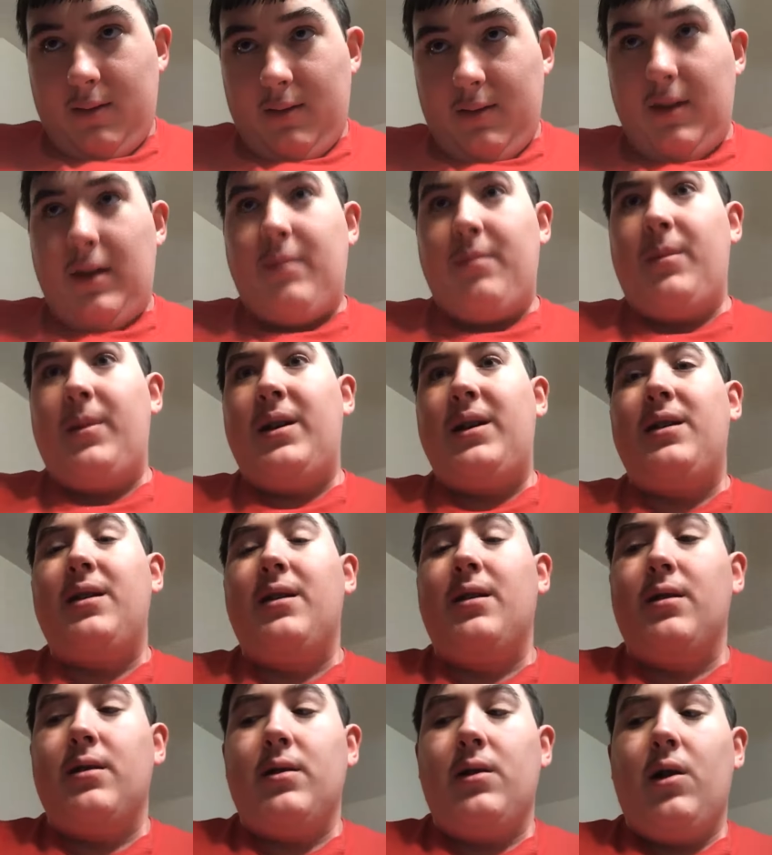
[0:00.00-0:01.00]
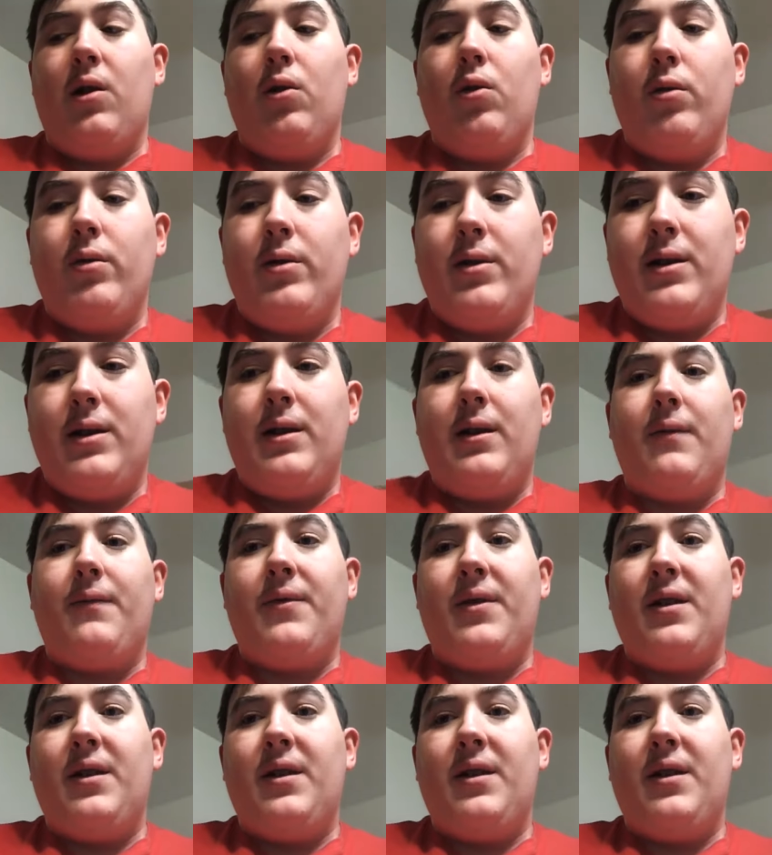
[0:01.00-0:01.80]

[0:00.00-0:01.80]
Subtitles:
let me know if